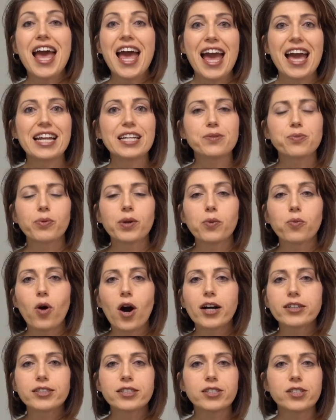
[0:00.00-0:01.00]
And as we
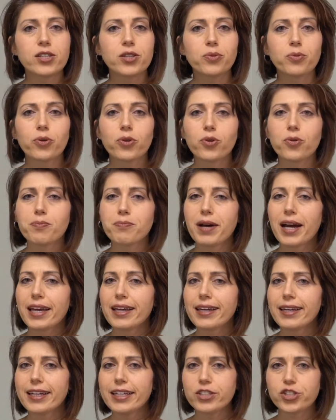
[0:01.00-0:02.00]
walked into the room, my
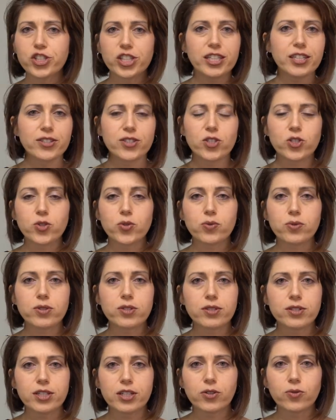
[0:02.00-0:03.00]
itchiest
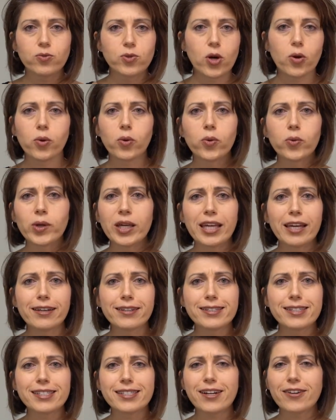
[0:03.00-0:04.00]
student, and you know who he
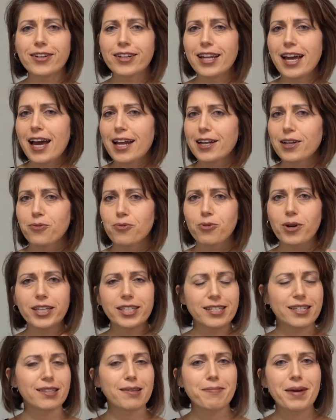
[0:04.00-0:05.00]
is, started heading right
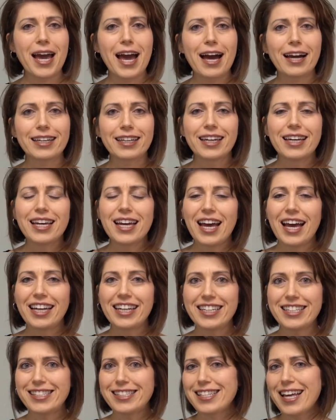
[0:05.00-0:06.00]
to the back. And
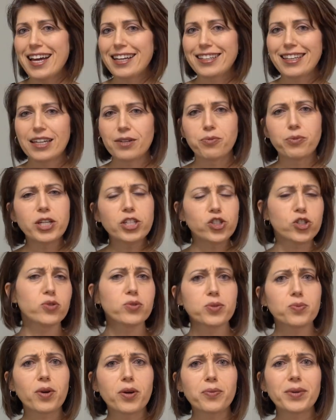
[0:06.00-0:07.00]
he said, can we
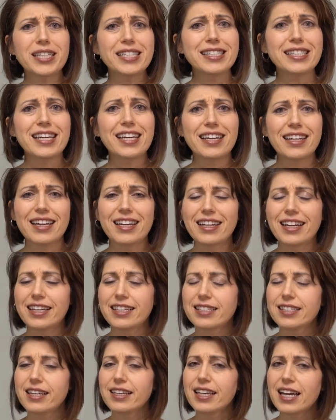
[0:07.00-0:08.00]
choose where we sit? And I
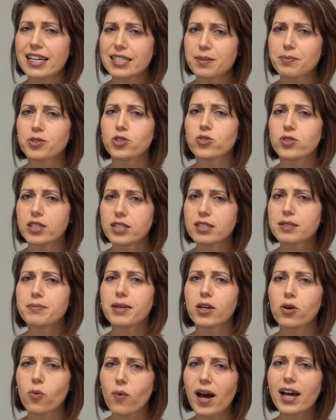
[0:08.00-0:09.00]
said, yes, but you need to
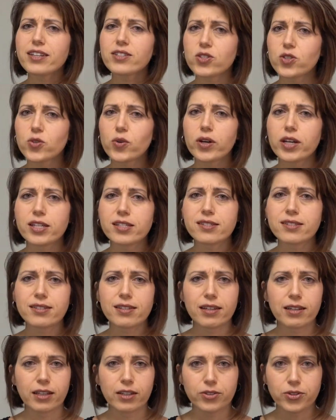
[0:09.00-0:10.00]
make a wise choice.
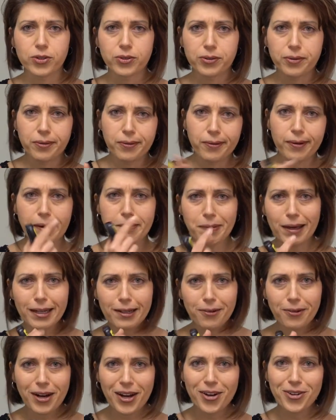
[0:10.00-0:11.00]
And he turned right back
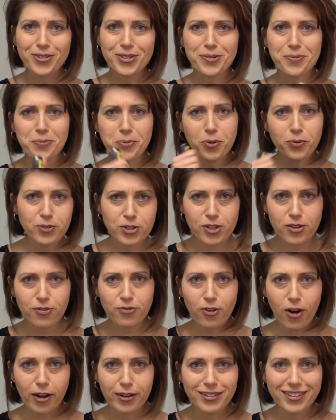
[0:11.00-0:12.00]
around and moved to the
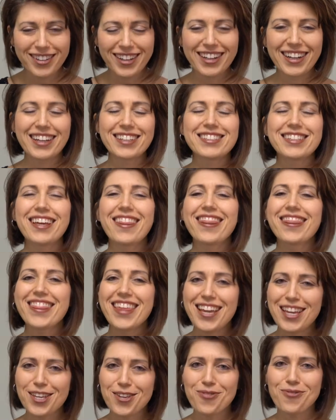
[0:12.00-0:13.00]
front. And I said,
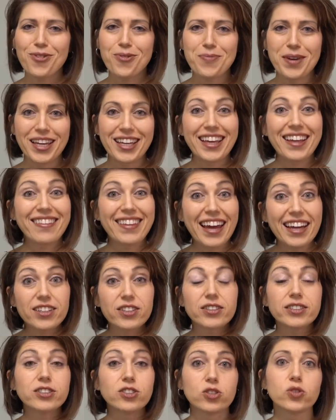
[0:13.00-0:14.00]
thank you for making that
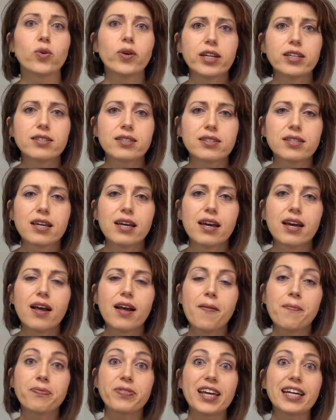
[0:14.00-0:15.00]
good choice.
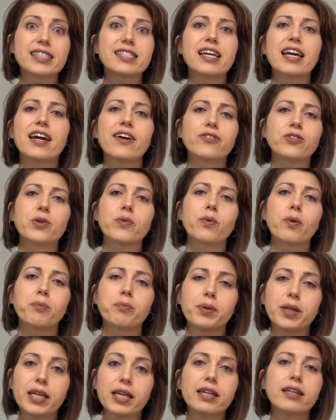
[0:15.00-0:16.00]
That's after
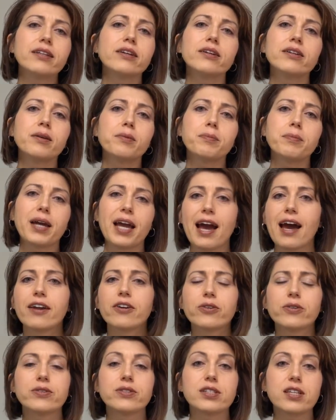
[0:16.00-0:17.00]
repeated
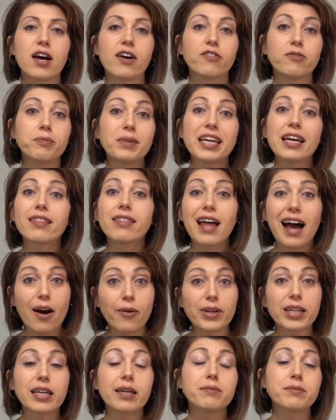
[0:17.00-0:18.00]
patterns of me
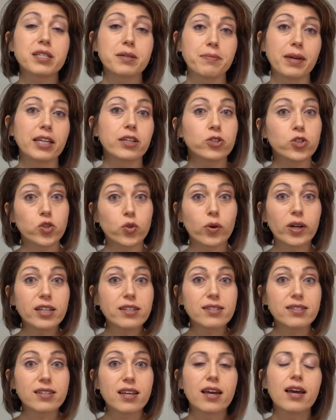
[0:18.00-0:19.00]
allowing him to make a
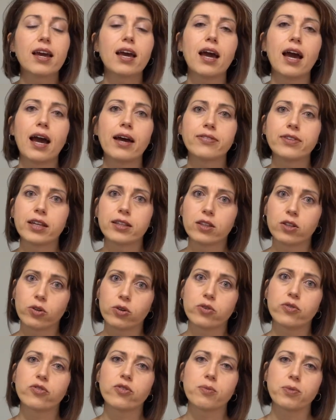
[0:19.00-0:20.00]
choice and then
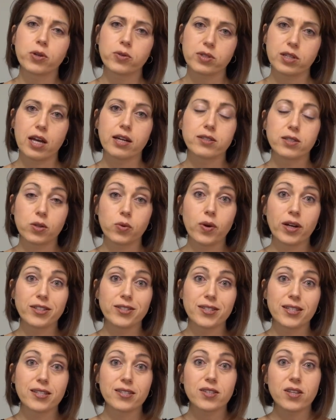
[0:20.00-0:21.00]
learn from those
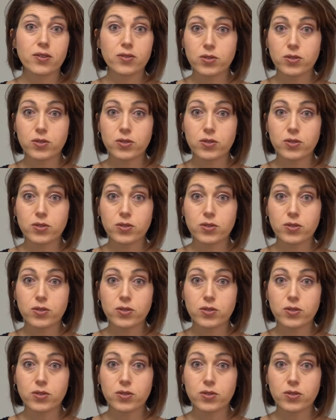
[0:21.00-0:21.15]
consequences.